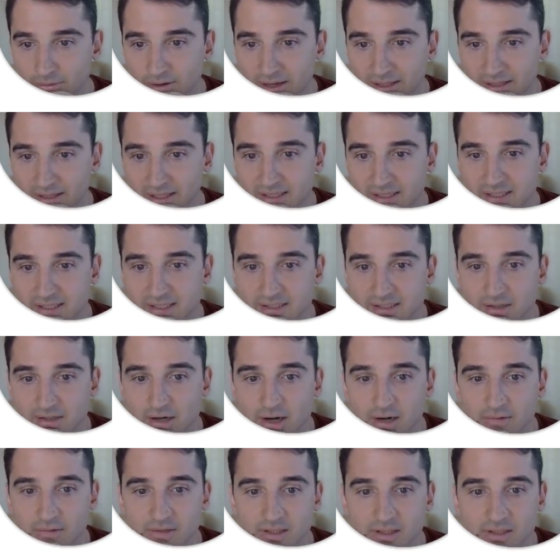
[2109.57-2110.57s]
great, let's get
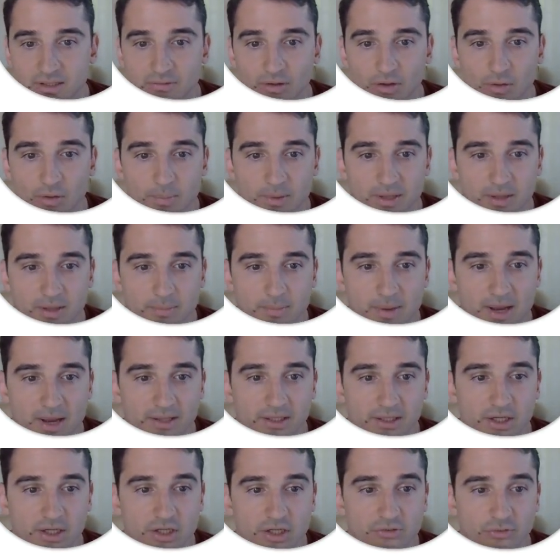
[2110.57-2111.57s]
started with developing API
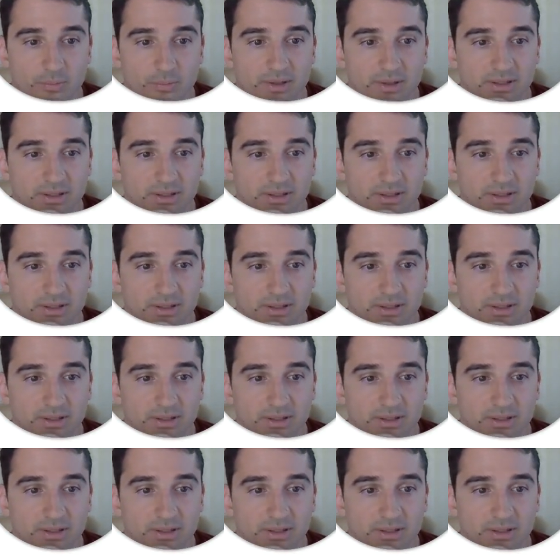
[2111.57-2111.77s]
integration